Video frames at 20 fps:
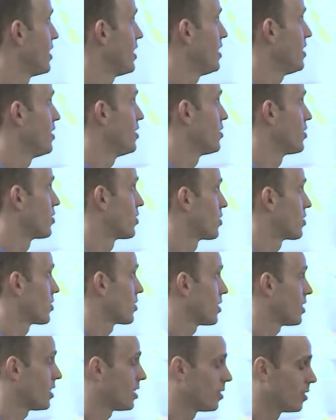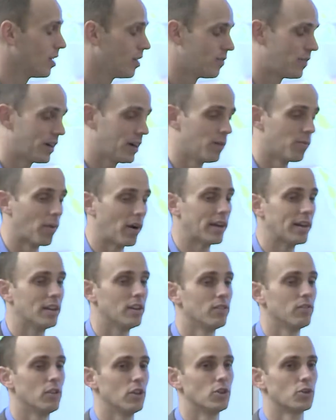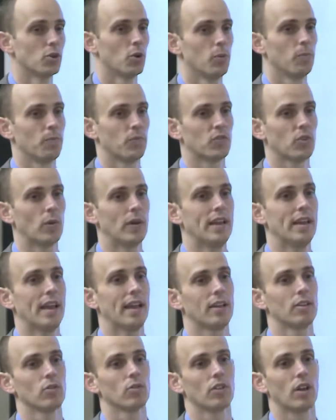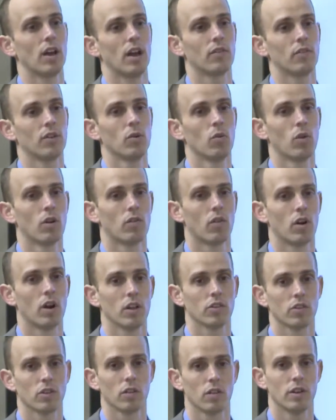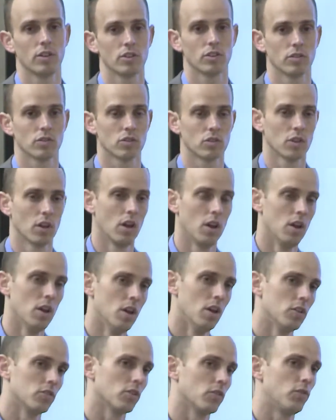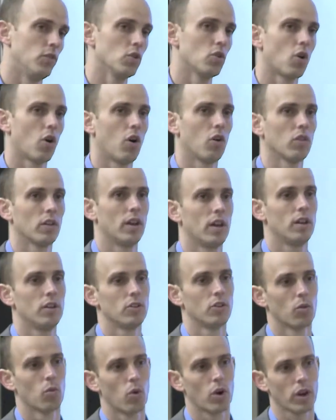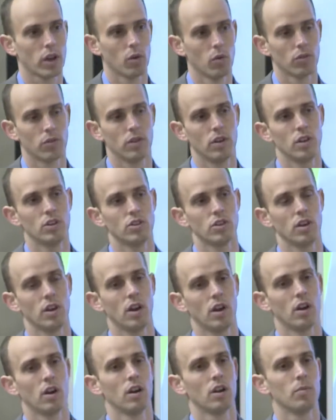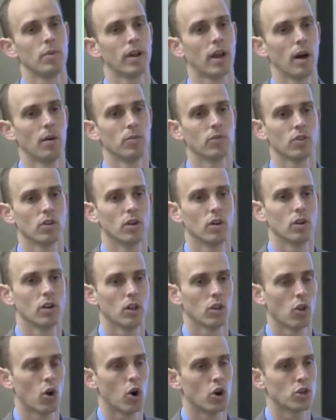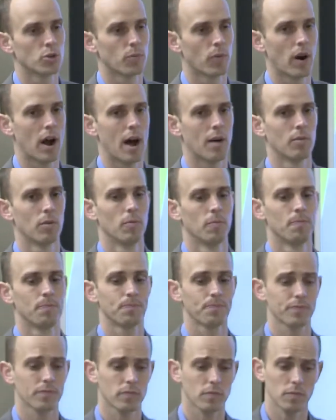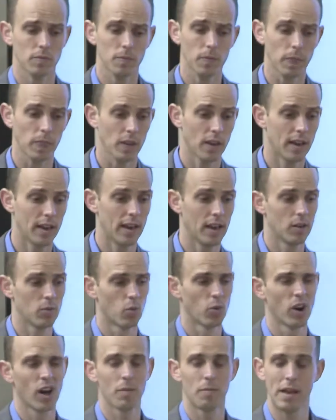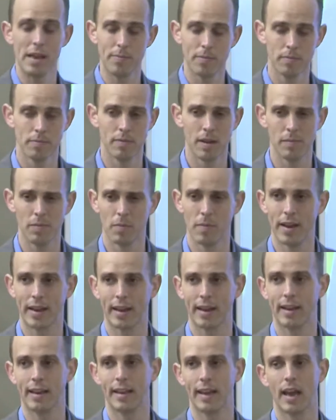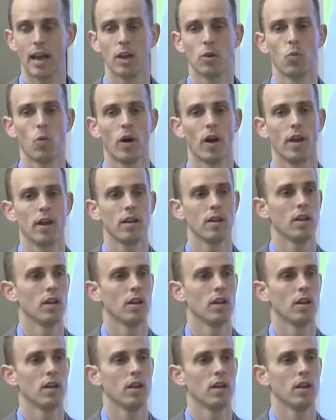he is uh, a very bright individual. So he handles every one of our escalations. So if you call in and you're working with an engineer and it becomes a, a large problem and we're not maybe, maybe making any headway,